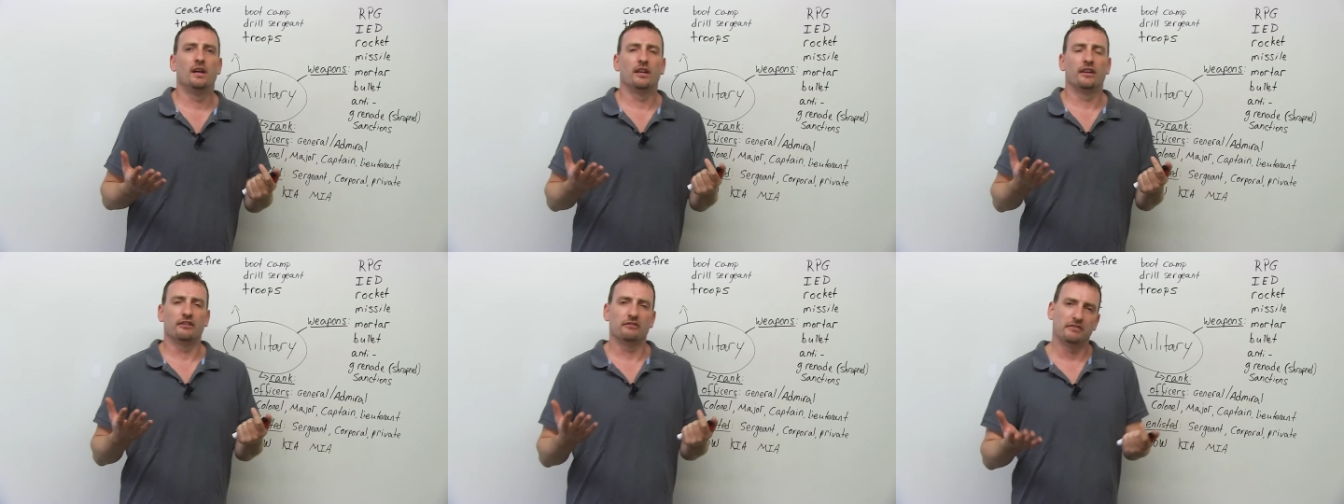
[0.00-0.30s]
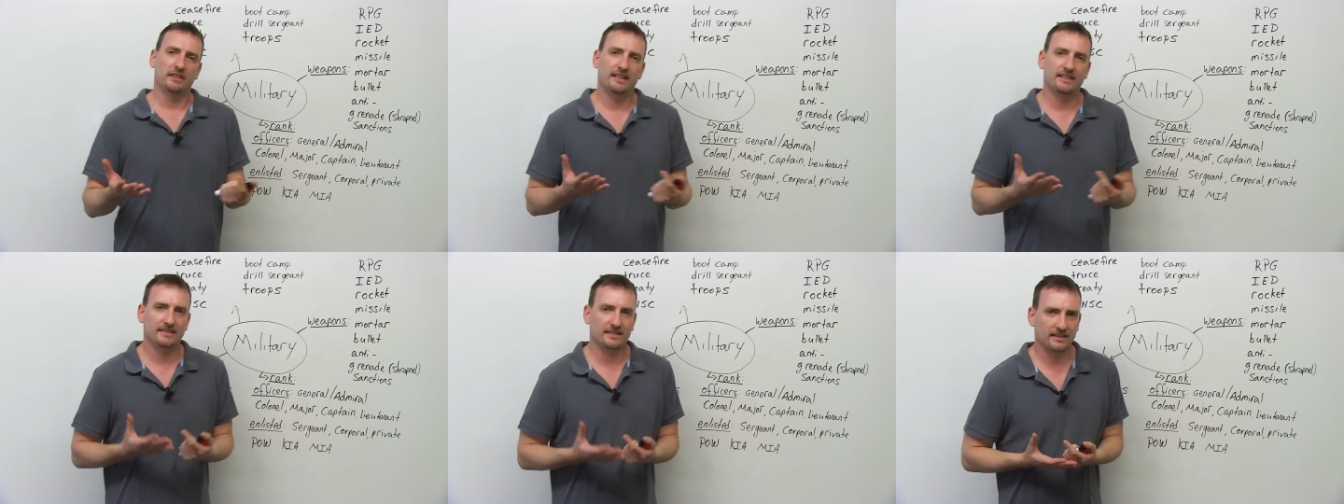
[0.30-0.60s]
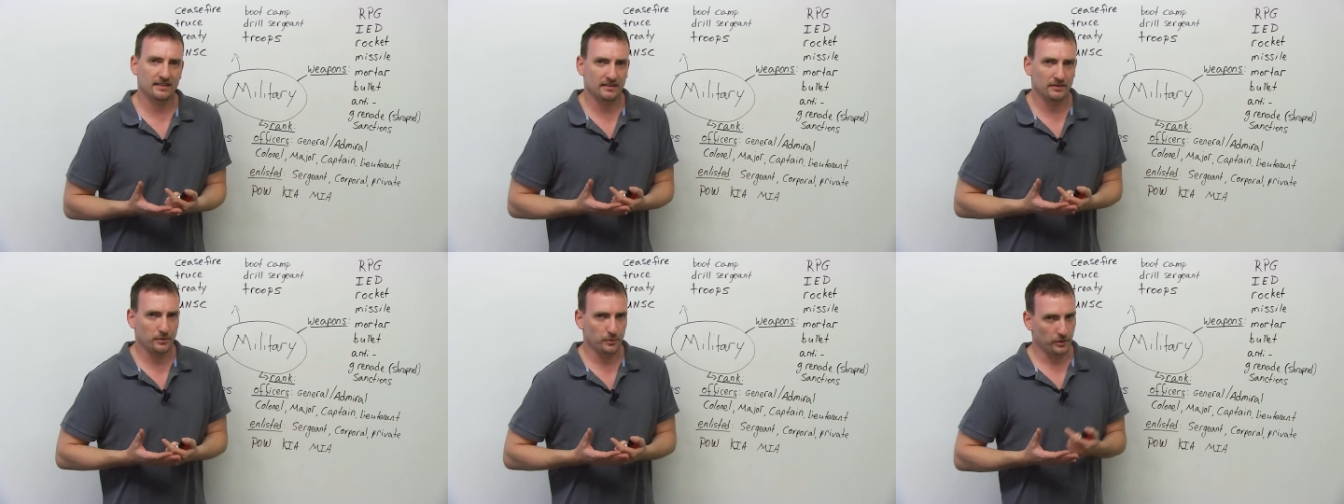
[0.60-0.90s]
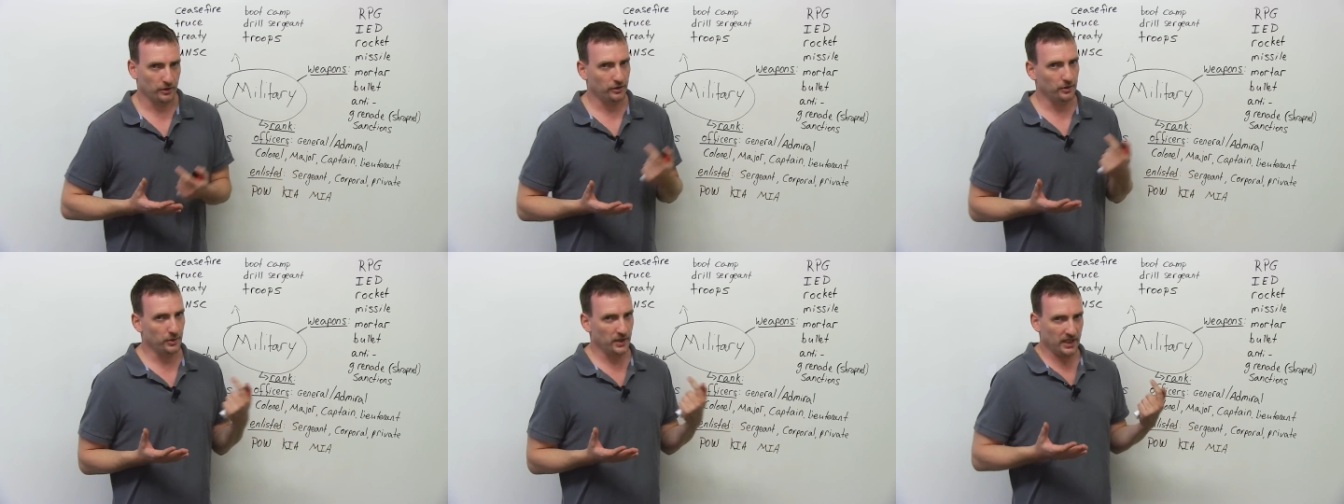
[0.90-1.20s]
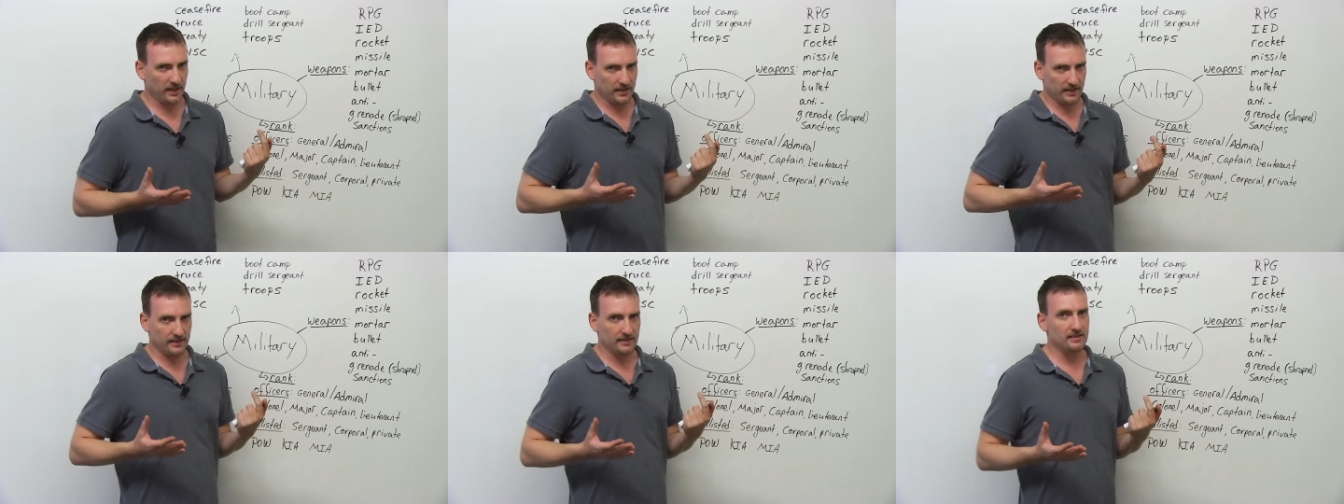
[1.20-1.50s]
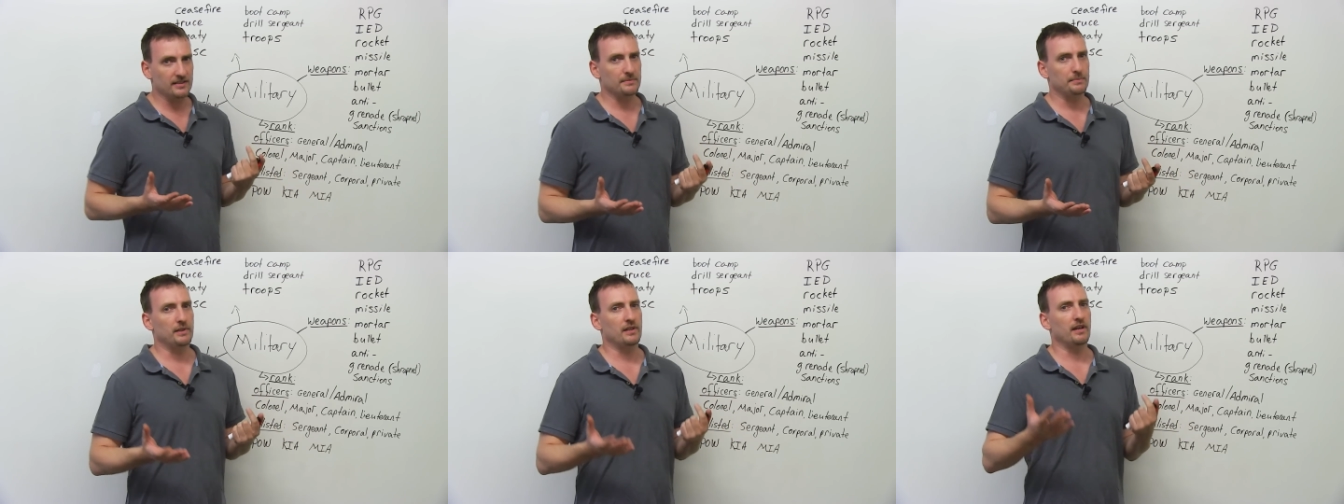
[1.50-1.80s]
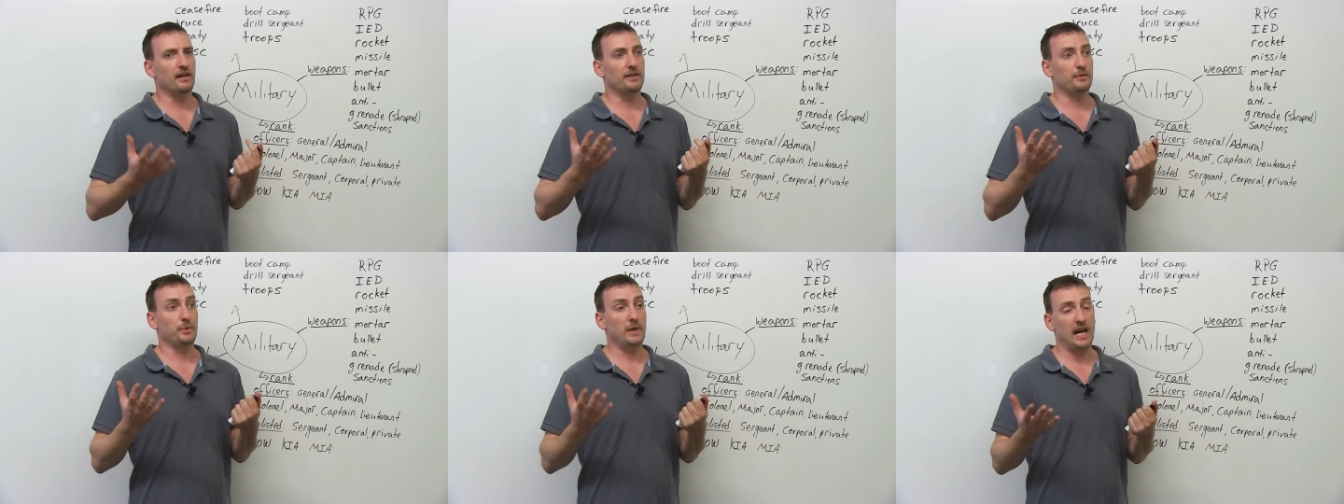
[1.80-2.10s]
the reason we're doing this is
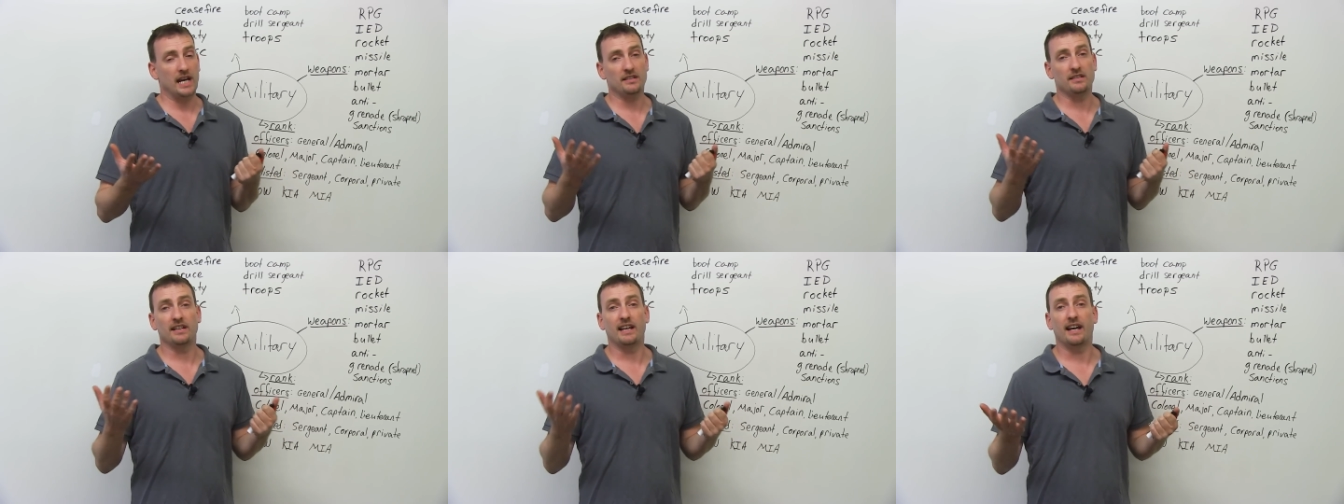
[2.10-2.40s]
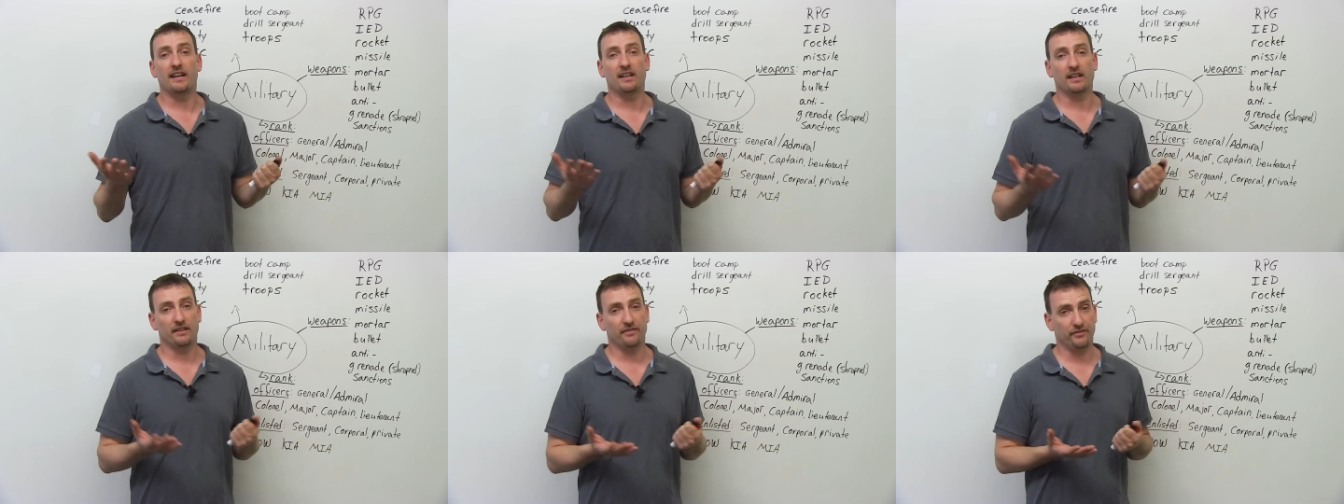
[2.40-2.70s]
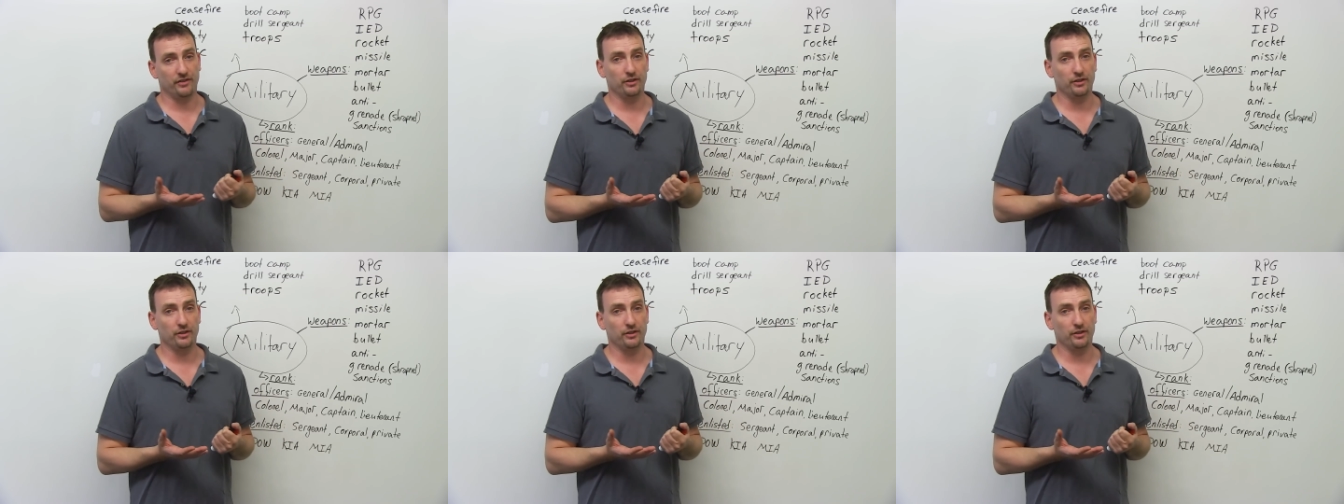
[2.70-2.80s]
because we actually had a